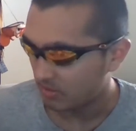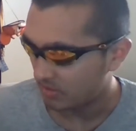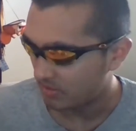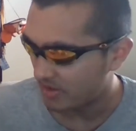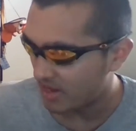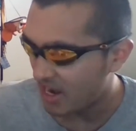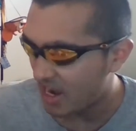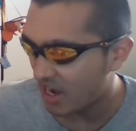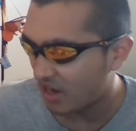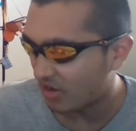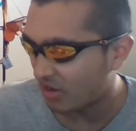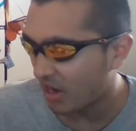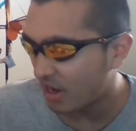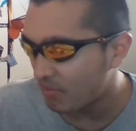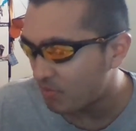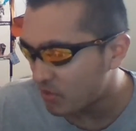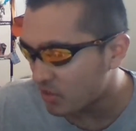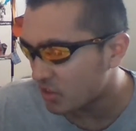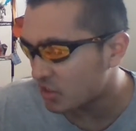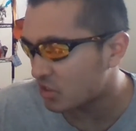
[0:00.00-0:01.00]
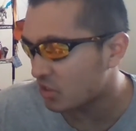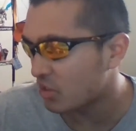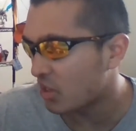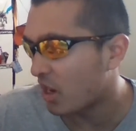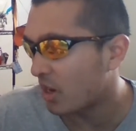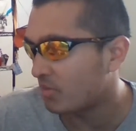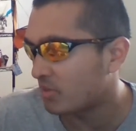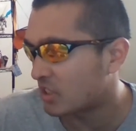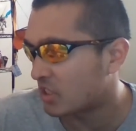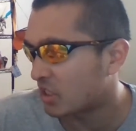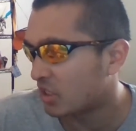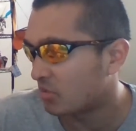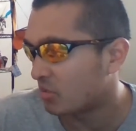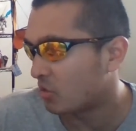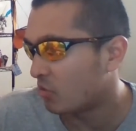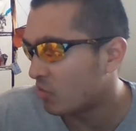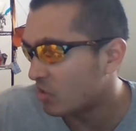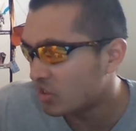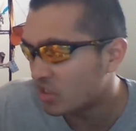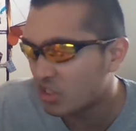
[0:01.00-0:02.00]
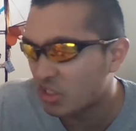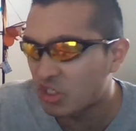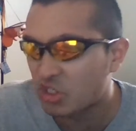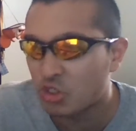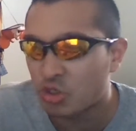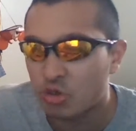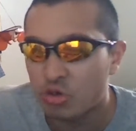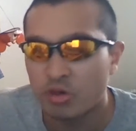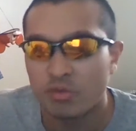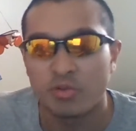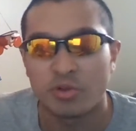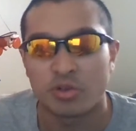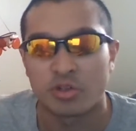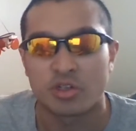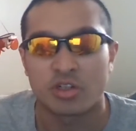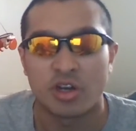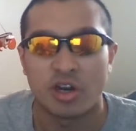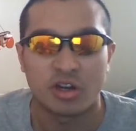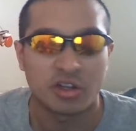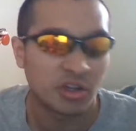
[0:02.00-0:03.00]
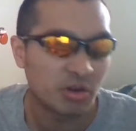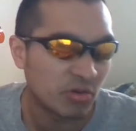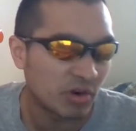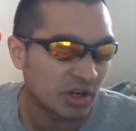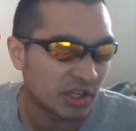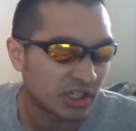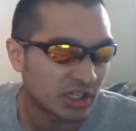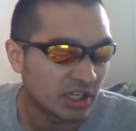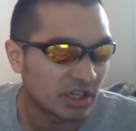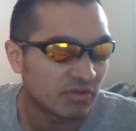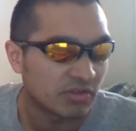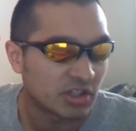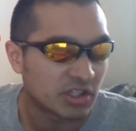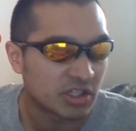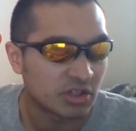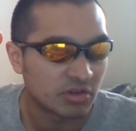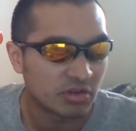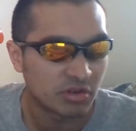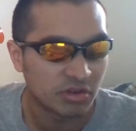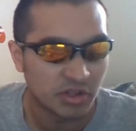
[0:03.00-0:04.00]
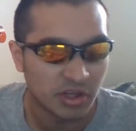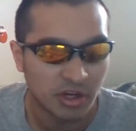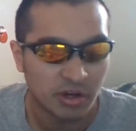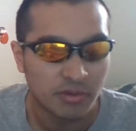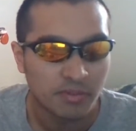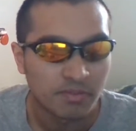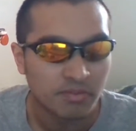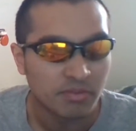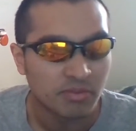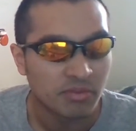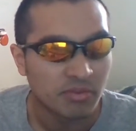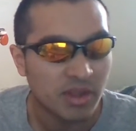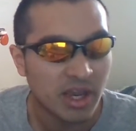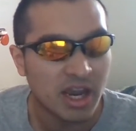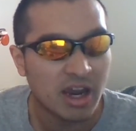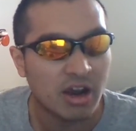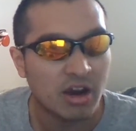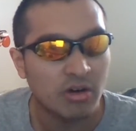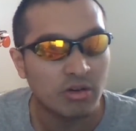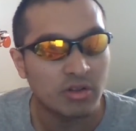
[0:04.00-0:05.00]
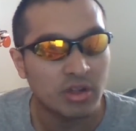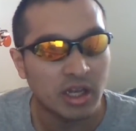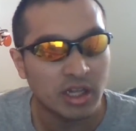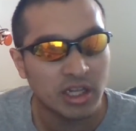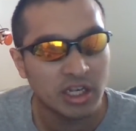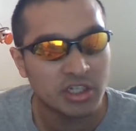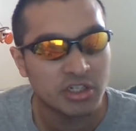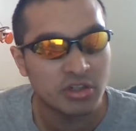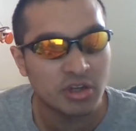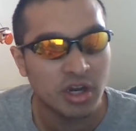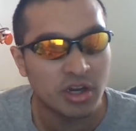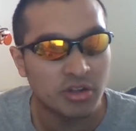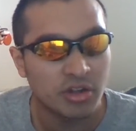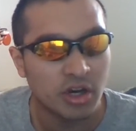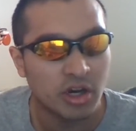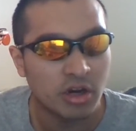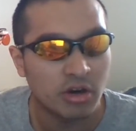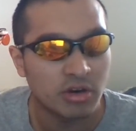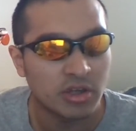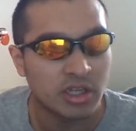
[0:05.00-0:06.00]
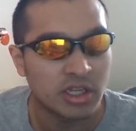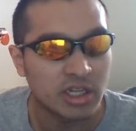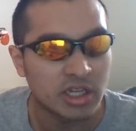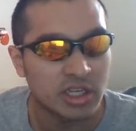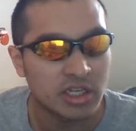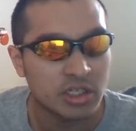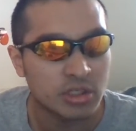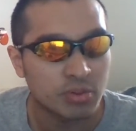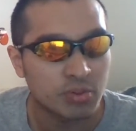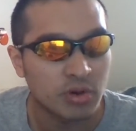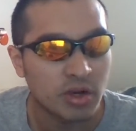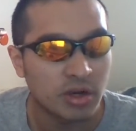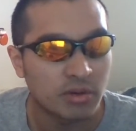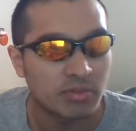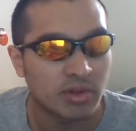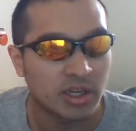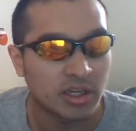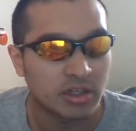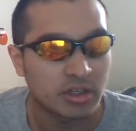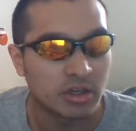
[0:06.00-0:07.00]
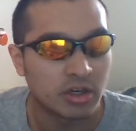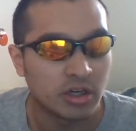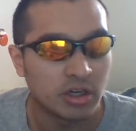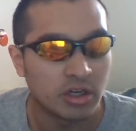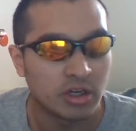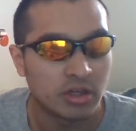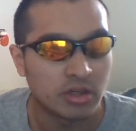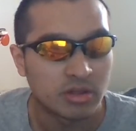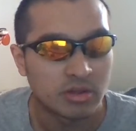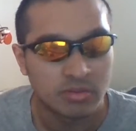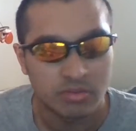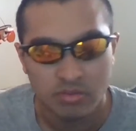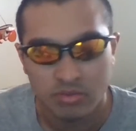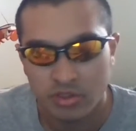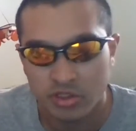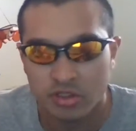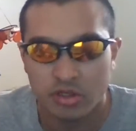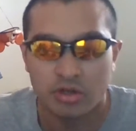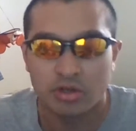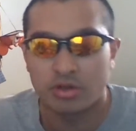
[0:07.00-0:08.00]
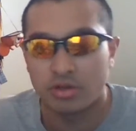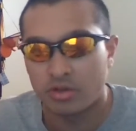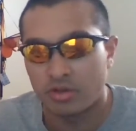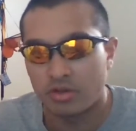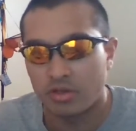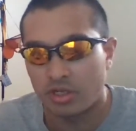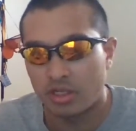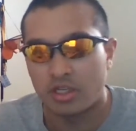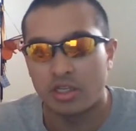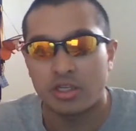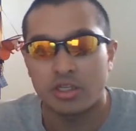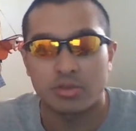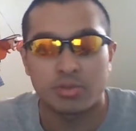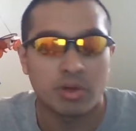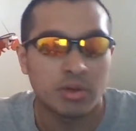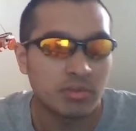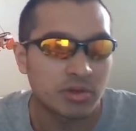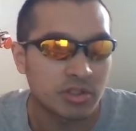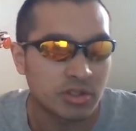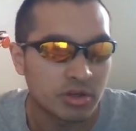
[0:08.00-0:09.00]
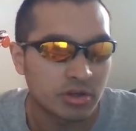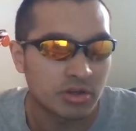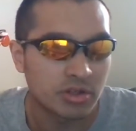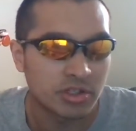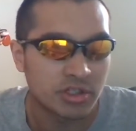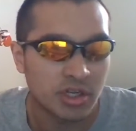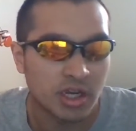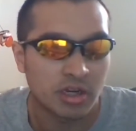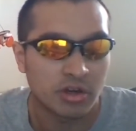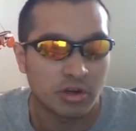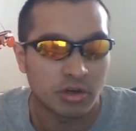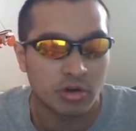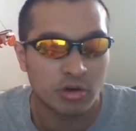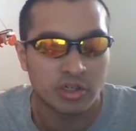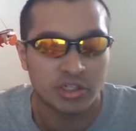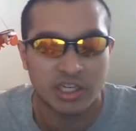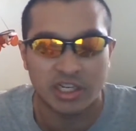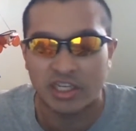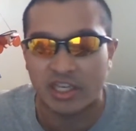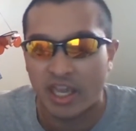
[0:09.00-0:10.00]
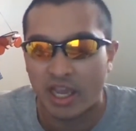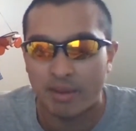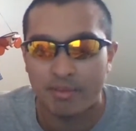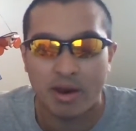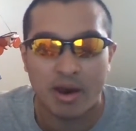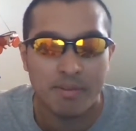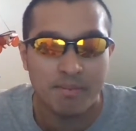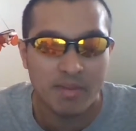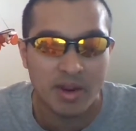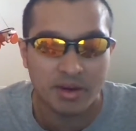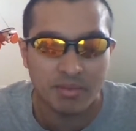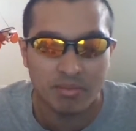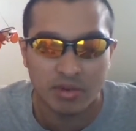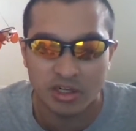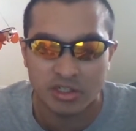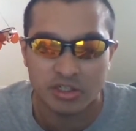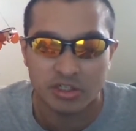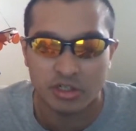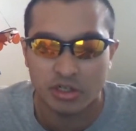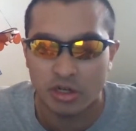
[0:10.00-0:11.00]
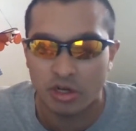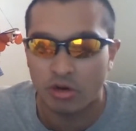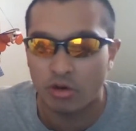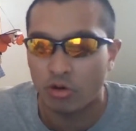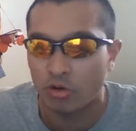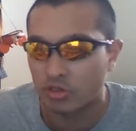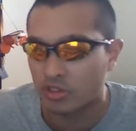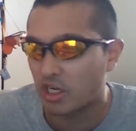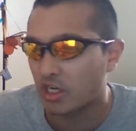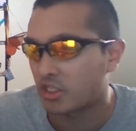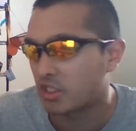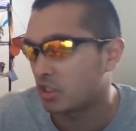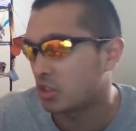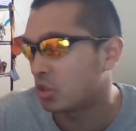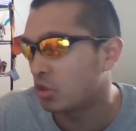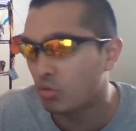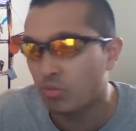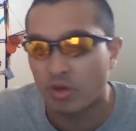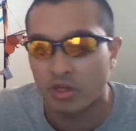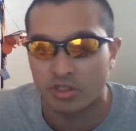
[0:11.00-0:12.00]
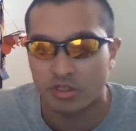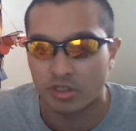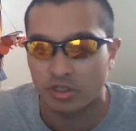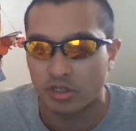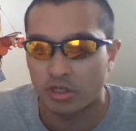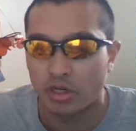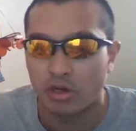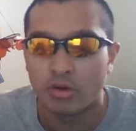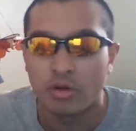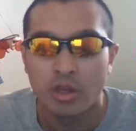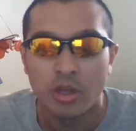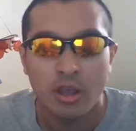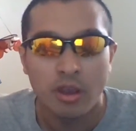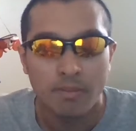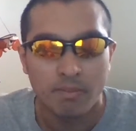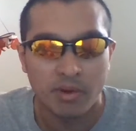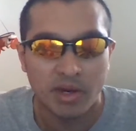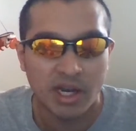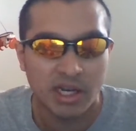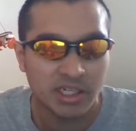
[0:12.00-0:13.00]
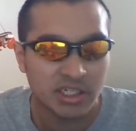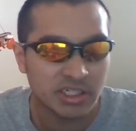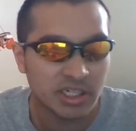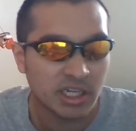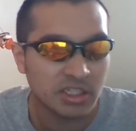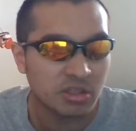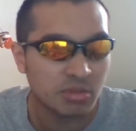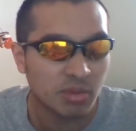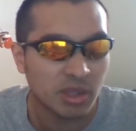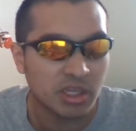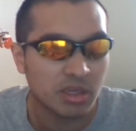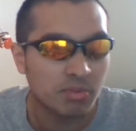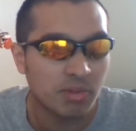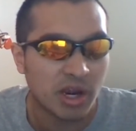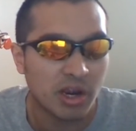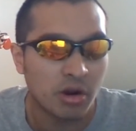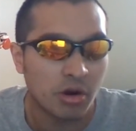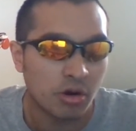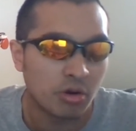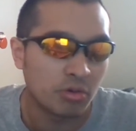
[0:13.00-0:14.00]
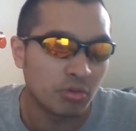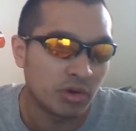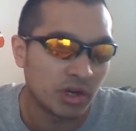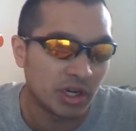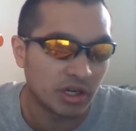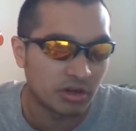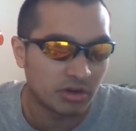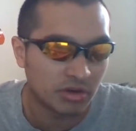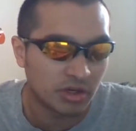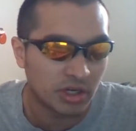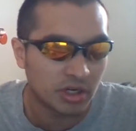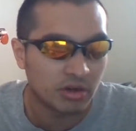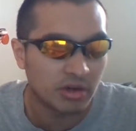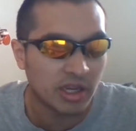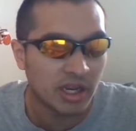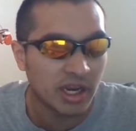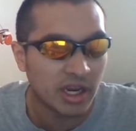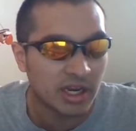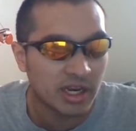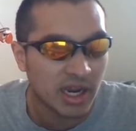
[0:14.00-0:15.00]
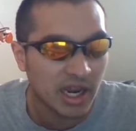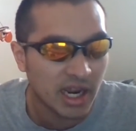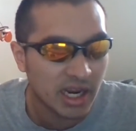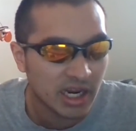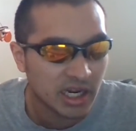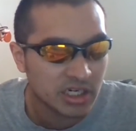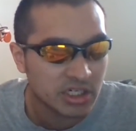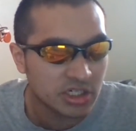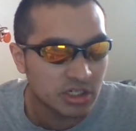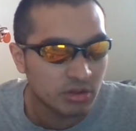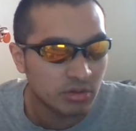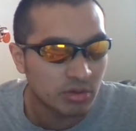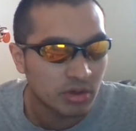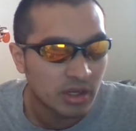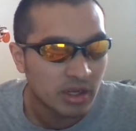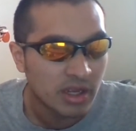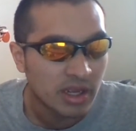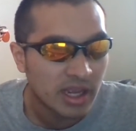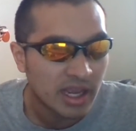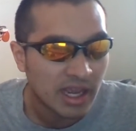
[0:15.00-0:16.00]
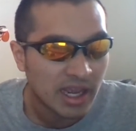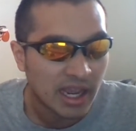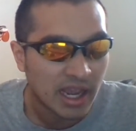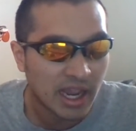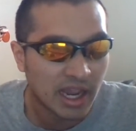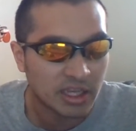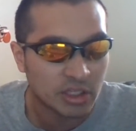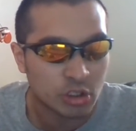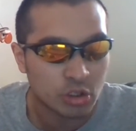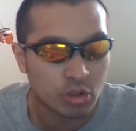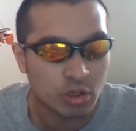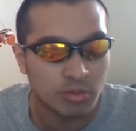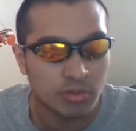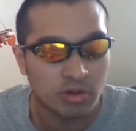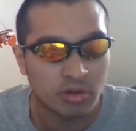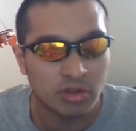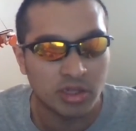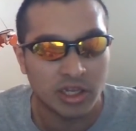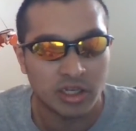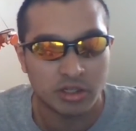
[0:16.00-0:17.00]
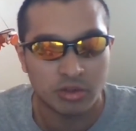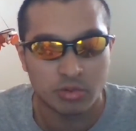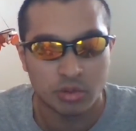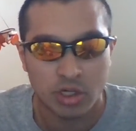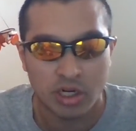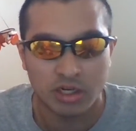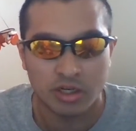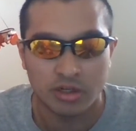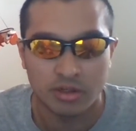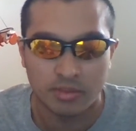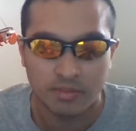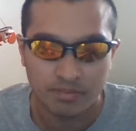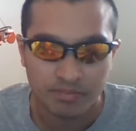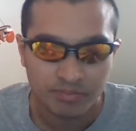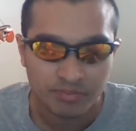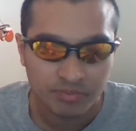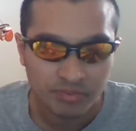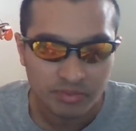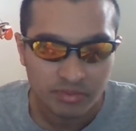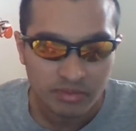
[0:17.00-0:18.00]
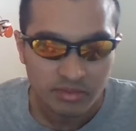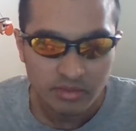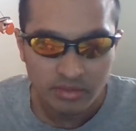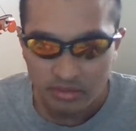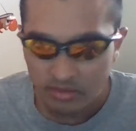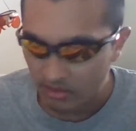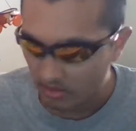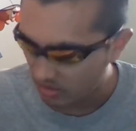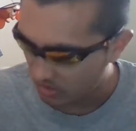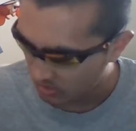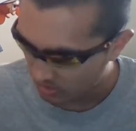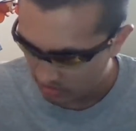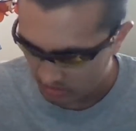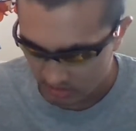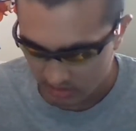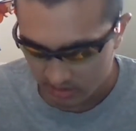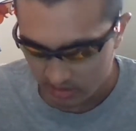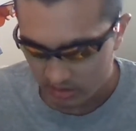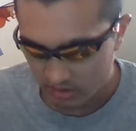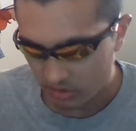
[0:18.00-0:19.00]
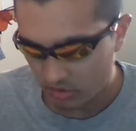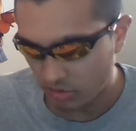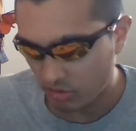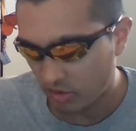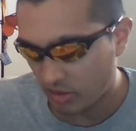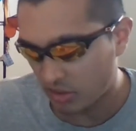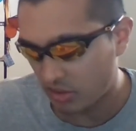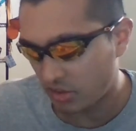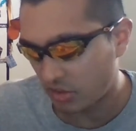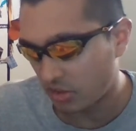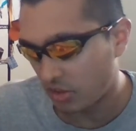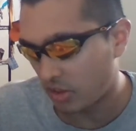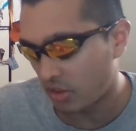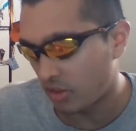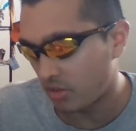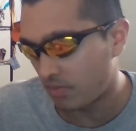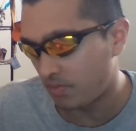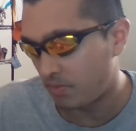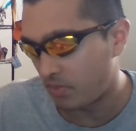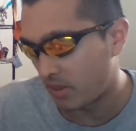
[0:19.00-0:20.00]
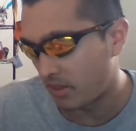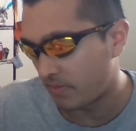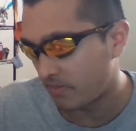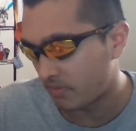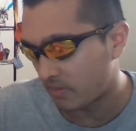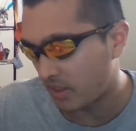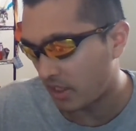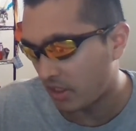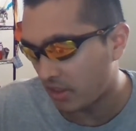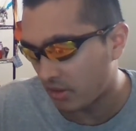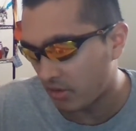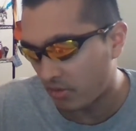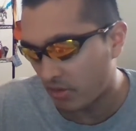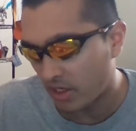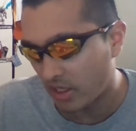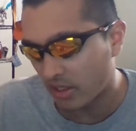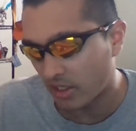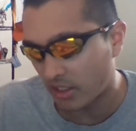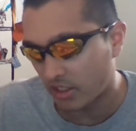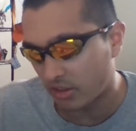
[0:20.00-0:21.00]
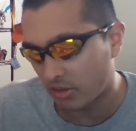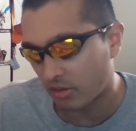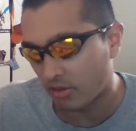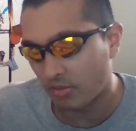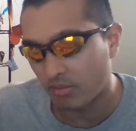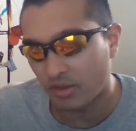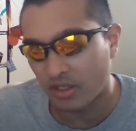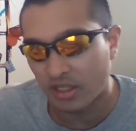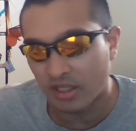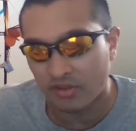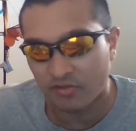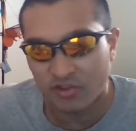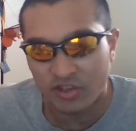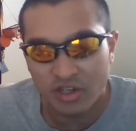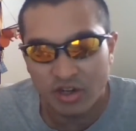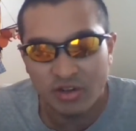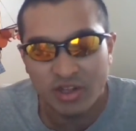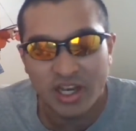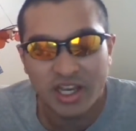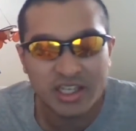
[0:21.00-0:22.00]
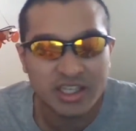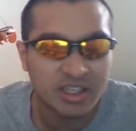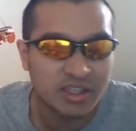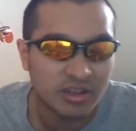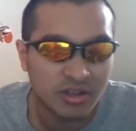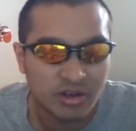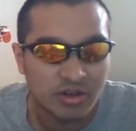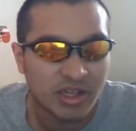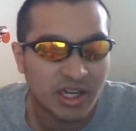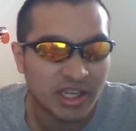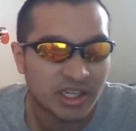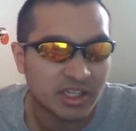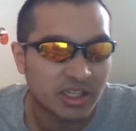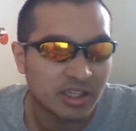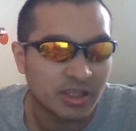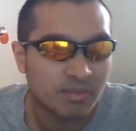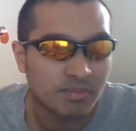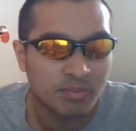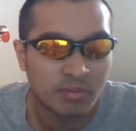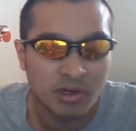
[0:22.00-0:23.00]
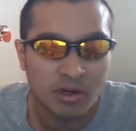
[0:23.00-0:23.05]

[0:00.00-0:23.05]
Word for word: Now, I'm pretty sure y'all be telling me, what's this tribute song you want to give it to, you know? Now, I'll let y'all know, it is from like a certain, it is from a certain song. Of course, it came out many months ago, or should I say two months ago. But I decided to make it my own way, you know? And I actually had trouble, like, I'm trying to do this, you know? But either way, like um, if you don't like it, you don't like it.